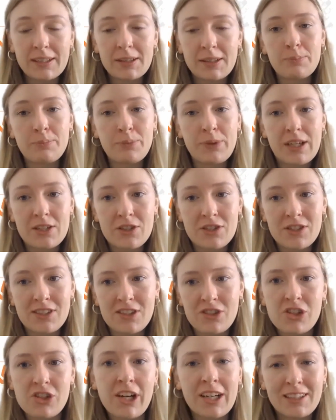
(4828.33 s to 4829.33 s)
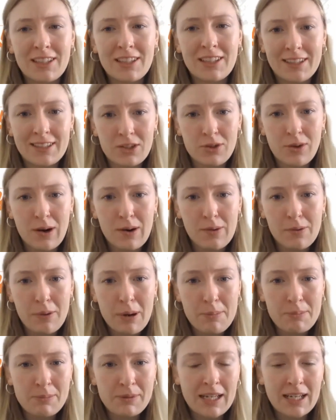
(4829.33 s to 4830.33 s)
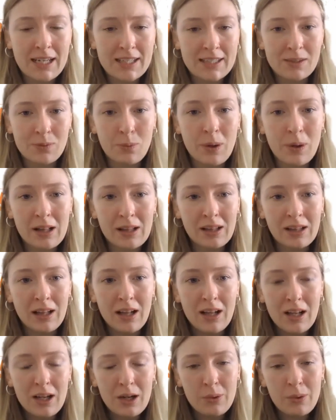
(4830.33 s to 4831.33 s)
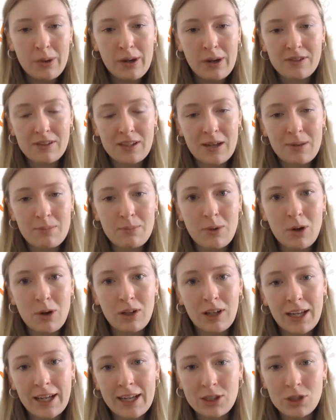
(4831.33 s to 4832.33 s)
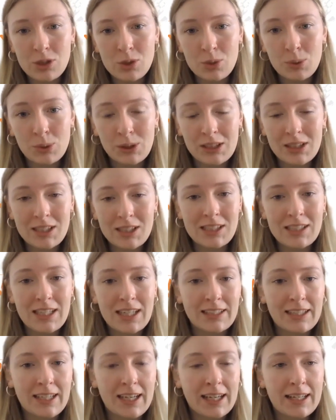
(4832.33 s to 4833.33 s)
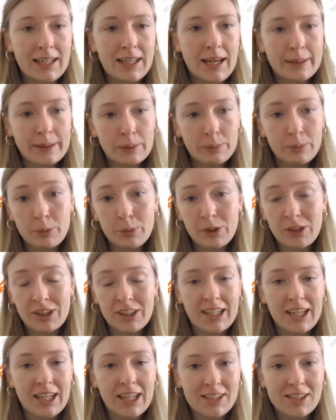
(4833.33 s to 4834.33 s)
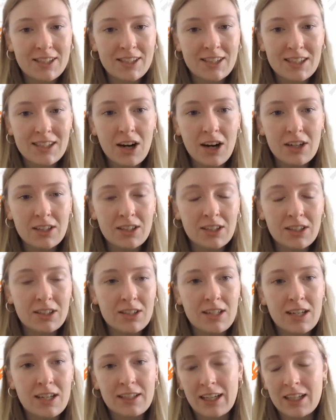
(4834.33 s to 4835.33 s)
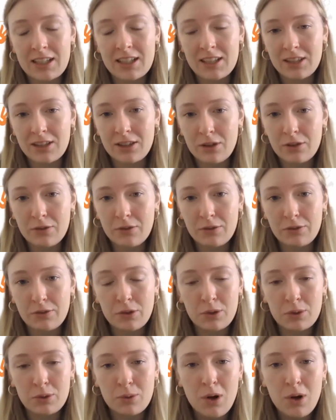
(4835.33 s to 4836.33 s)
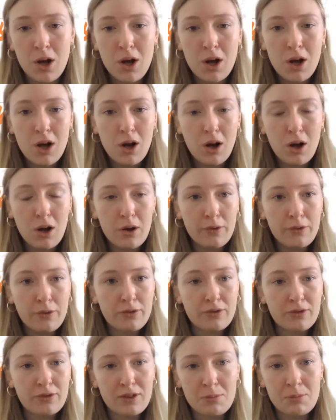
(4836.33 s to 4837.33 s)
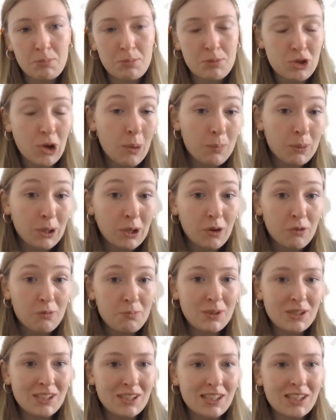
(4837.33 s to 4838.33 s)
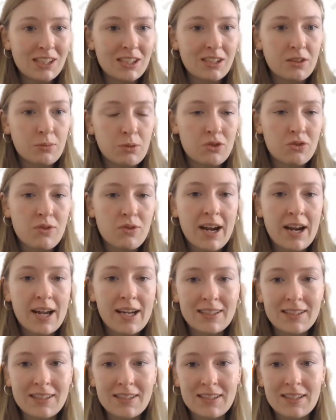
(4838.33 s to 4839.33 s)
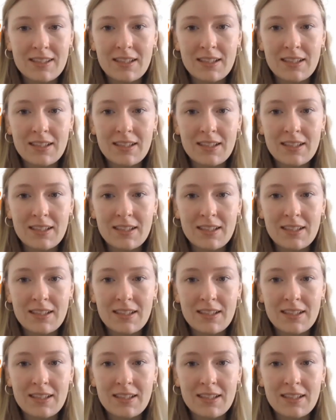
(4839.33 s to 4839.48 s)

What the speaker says: I just shared a link to our website as well. We have some online tools that can help with getting started and getting an overview of the topic of business and human rights.